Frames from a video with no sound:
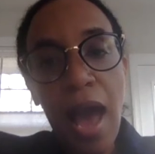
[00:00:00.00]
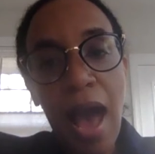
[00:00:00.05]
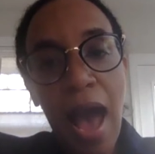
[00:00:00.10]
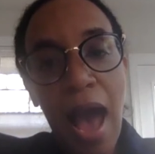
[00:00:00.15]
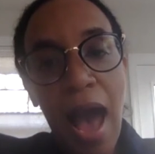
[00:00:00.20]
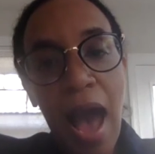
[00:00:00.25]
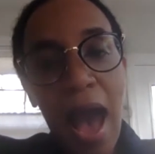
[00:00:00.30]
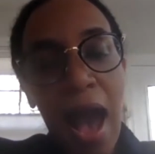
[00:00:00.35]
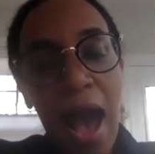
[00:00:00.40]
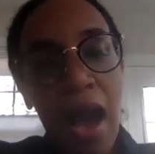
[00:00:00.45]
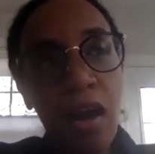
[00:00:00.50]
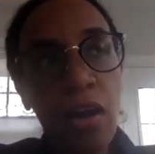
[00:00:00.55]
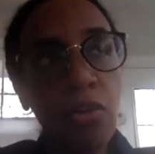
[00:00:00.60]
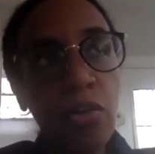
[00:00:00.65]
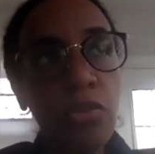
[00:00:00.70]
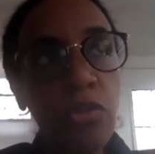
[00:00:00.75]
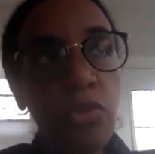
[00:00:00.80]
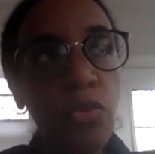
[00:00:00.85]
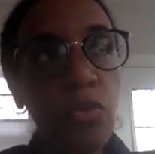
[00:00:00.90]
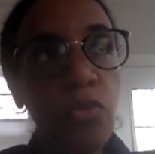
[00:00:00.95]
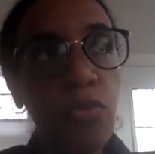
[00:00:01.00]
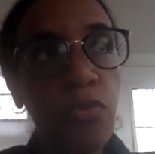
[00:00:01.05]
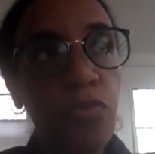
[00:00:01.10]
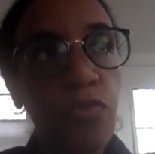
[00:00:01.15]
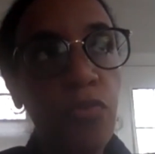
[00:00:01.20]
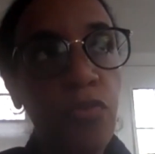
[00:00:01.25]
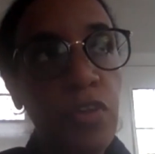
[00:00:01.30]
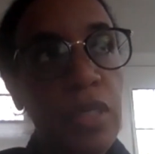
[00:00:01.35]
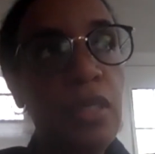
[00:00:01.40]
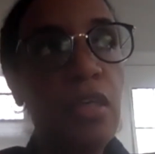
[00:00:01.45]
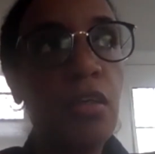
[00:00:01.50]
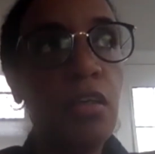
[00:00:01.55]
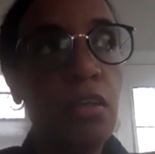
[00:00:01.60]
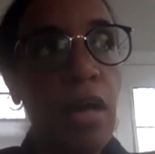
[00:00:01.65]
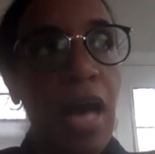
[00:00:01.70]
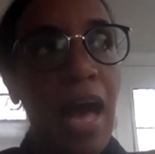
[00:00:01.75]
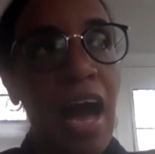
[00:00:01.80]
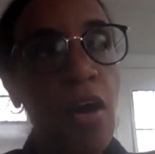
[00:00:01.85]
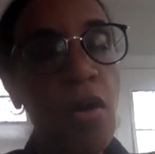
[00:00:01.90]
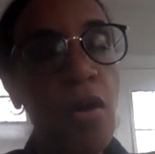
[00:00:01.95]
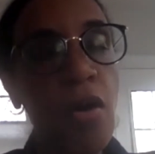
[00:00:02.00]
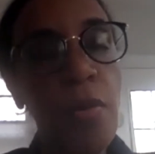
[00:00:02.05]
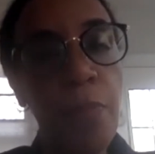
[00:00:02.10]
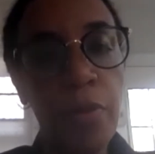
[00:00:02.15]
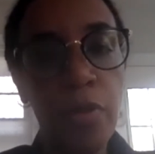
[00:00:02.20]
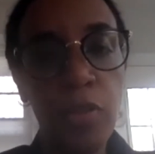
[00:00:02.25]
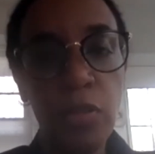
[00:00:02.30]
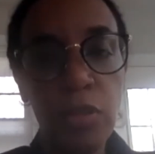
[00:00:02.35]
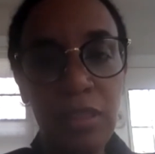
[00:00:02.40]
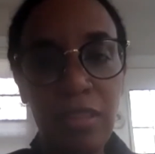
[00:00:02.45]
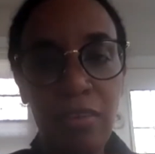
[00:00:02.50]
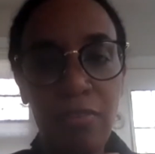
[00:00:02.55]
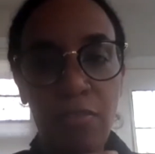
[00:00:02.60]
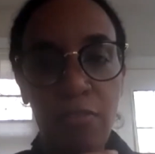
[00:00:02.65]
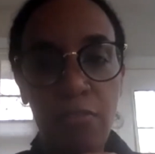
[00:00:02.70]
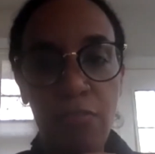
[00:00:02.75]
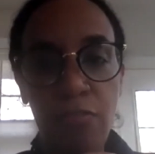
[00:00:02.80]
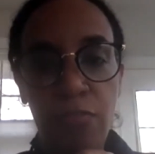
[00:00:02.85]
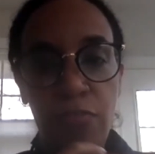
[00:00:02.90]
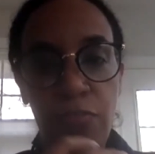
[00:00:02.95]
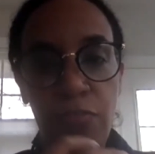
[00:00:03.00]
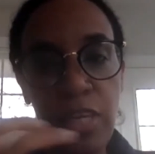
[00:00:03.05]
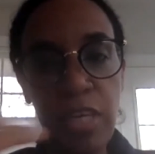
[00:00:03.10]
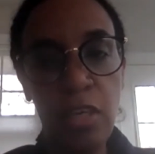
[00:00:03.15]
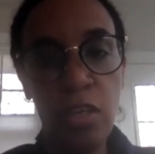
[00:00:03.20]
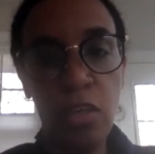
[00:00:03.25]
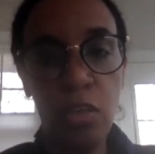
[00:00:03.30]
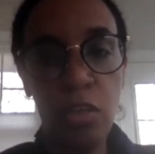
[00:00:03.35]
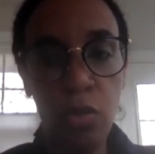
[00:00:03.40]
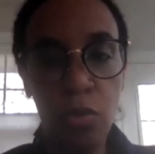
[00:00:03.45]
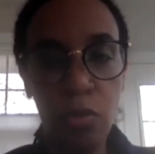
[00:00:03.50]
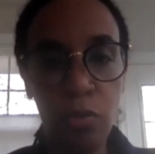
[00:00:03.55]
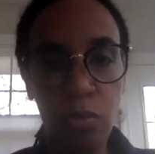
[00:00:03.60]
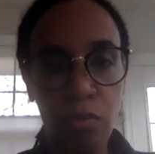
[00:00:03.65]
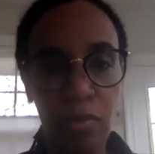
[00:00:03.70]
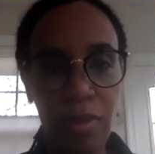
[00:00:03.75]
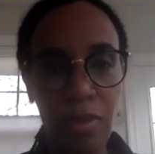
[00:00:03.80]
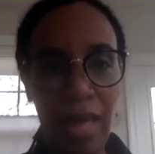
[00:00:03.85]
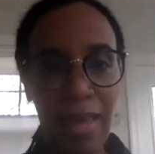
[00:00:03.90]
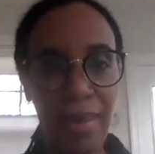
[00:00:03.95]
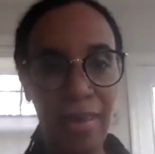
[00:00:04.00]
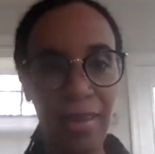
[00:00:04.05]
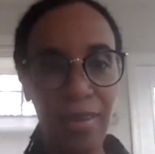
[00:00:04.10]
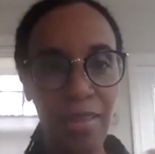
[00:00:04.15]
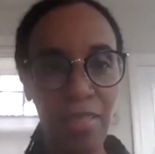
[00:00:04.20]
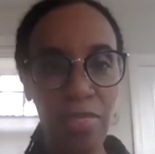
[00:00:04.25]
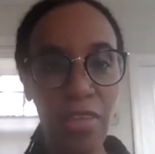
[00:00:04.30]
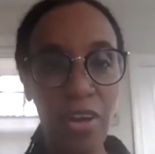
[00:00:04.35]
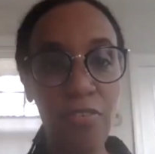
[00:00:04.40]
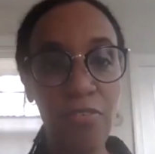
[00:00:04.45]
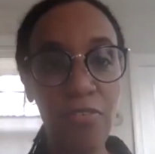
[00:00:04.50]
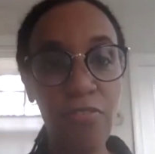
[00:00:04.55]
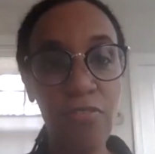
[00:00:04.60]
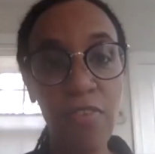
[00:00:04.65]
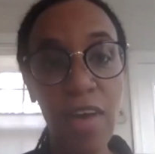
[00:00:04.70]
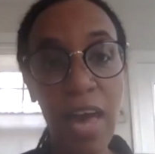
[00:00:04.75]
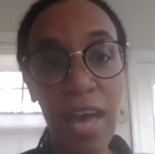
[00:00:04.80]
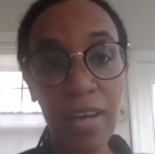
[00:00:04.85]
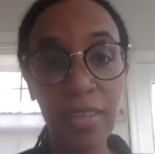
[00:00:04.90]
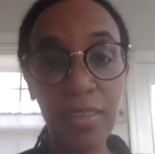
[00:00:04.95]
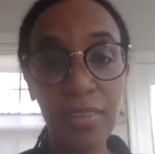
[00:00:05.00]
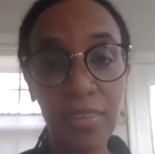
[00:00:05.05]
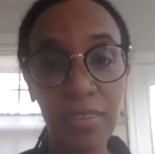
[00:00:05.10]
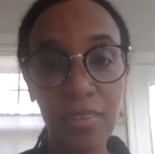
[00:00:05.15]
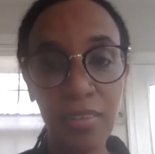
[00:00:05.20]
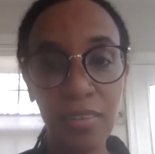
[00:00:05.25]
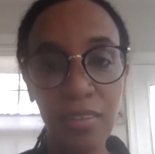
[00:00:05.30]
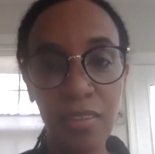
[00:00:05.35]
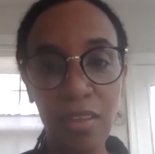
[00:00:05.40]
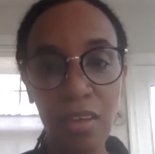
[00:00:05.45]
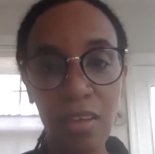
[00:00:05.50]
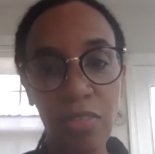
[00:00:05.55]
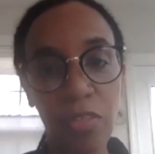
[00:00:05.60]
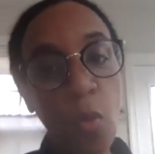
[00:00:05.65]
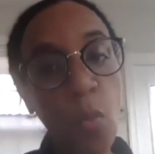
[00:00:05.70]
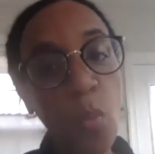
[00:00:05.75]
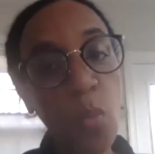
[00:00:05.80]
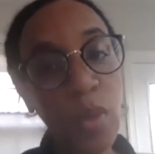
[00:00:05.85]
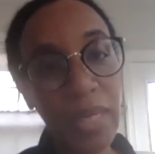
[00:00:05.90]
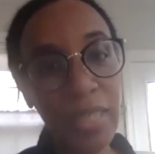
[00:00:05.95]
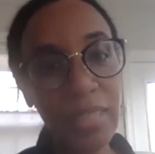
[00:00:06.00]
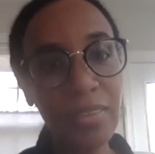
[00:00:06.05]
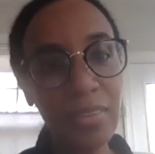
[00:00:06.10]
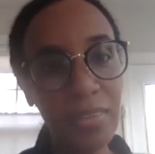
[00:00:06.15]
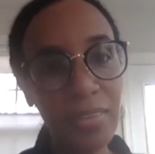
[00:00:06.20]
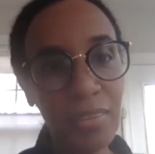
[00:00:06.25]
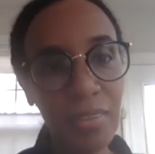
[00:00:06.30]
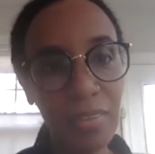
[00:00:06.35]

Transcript: how you feel, how a person feel like the effects, the wind